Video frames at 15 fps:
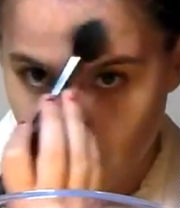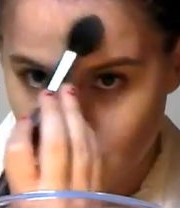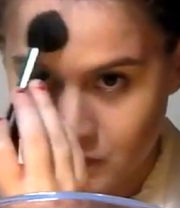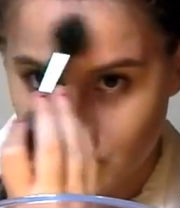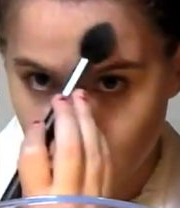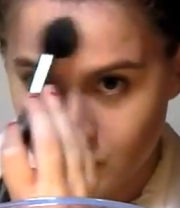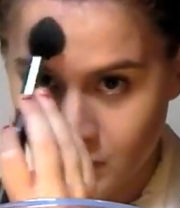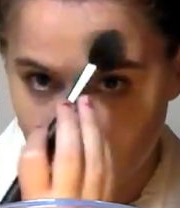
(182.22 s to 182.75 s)

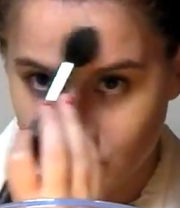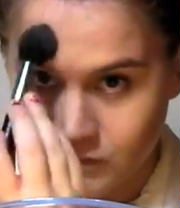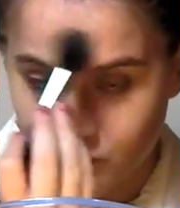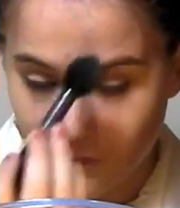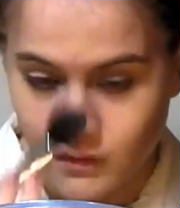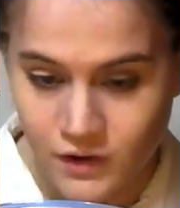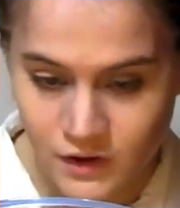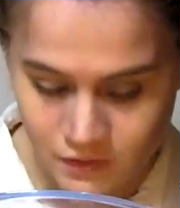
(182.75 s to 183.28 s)
tiny bit on the
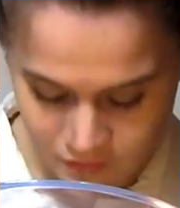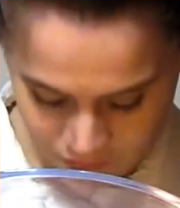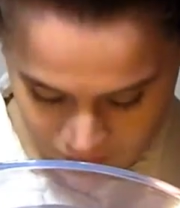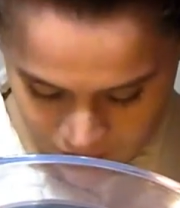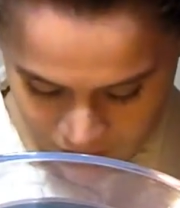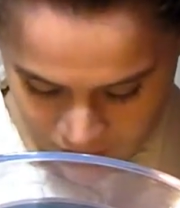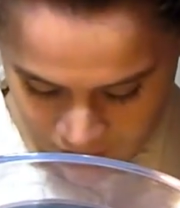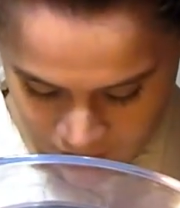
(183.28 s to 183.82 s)
forehead,
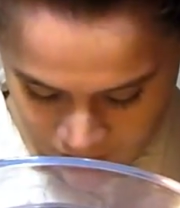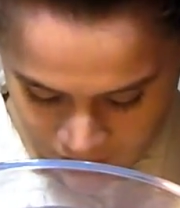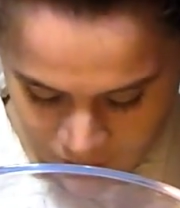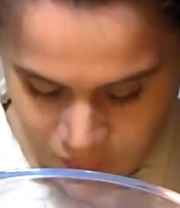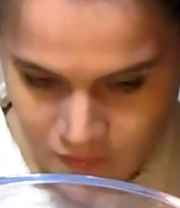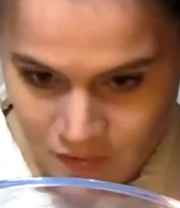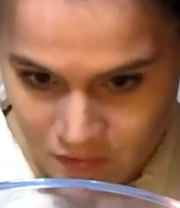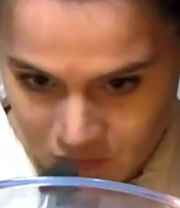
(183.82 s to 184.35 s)

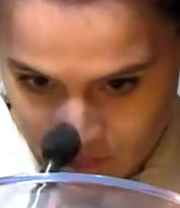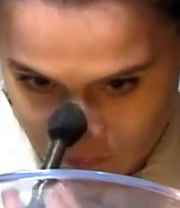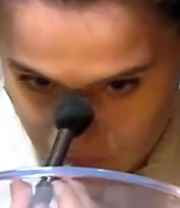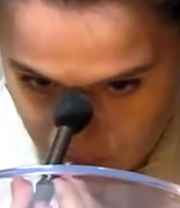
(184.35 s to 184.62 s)
and